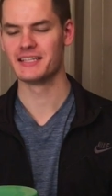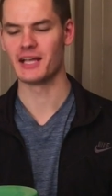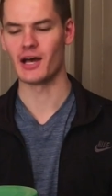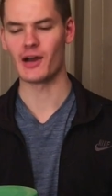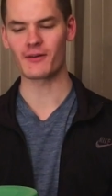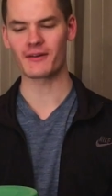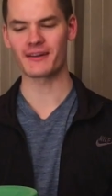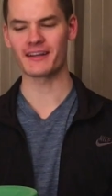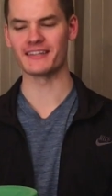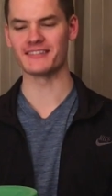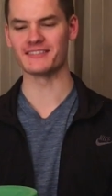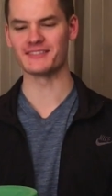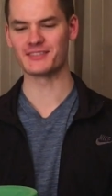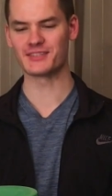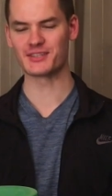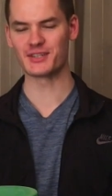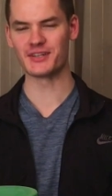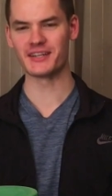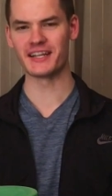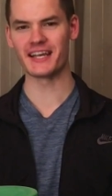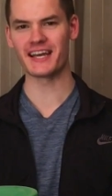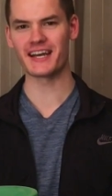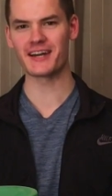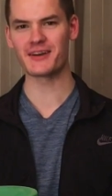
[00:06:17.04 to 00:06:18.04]
All right,
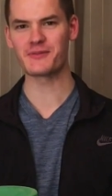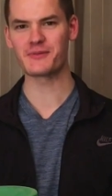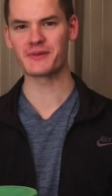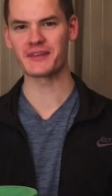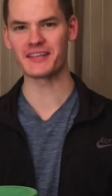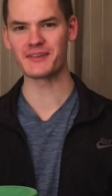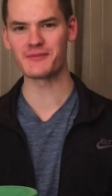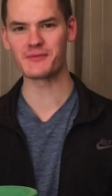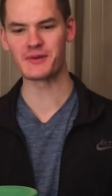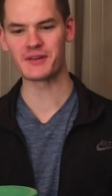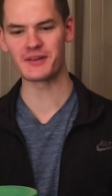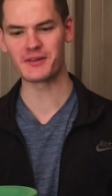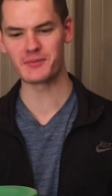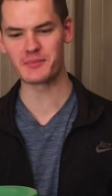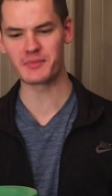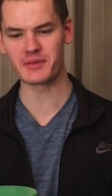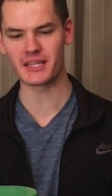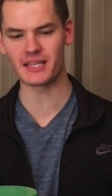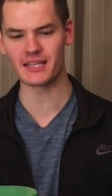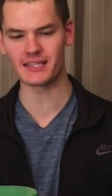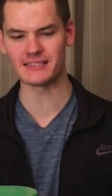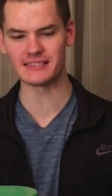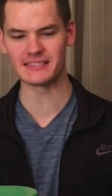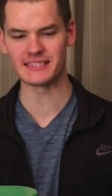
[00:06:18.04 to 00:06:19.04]
so now we will
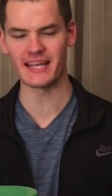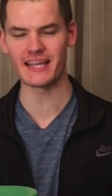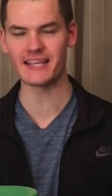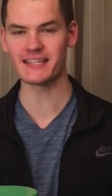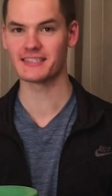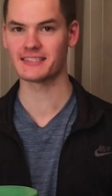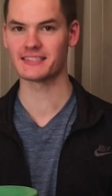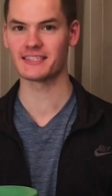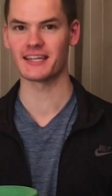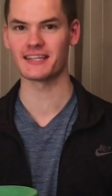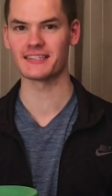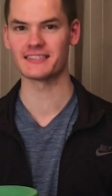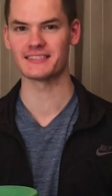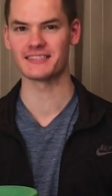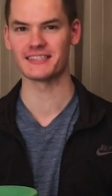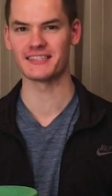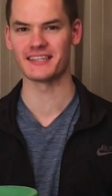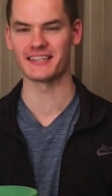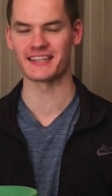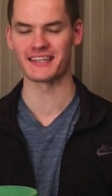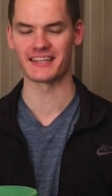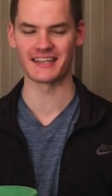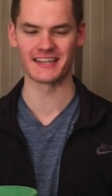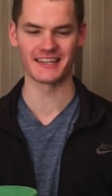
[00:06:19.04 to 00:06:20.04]
be taste
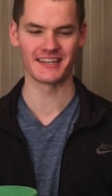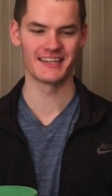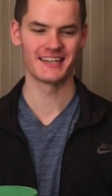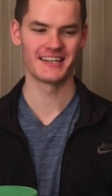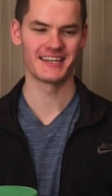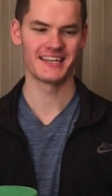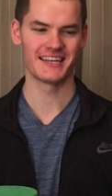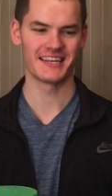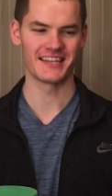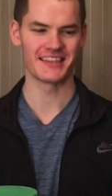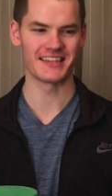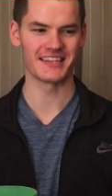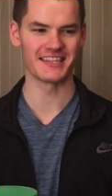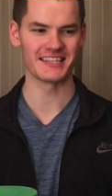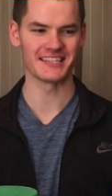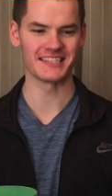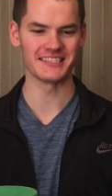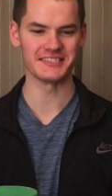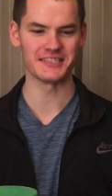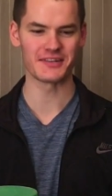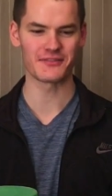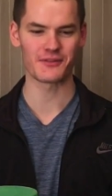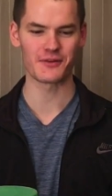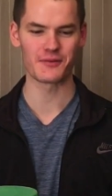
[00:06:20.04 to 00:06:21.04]
testing
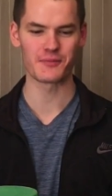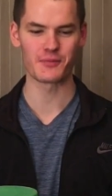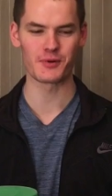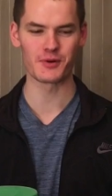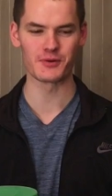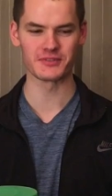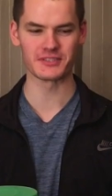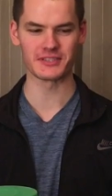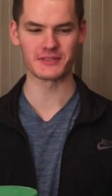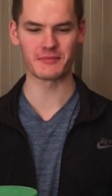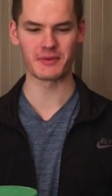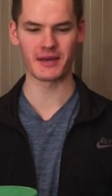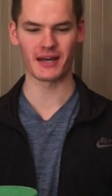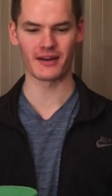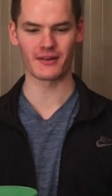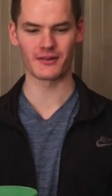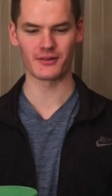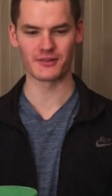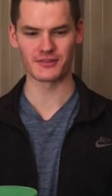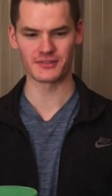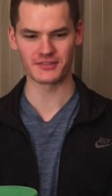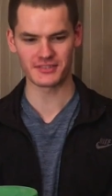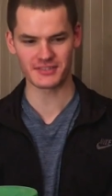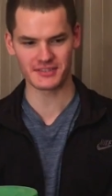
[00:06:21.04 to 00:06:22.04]
the different protein
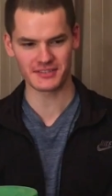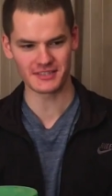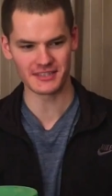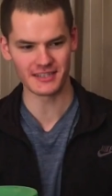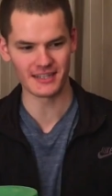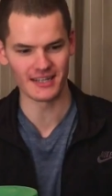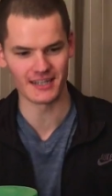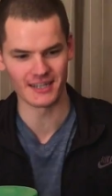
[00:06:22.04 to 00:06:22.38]
powders.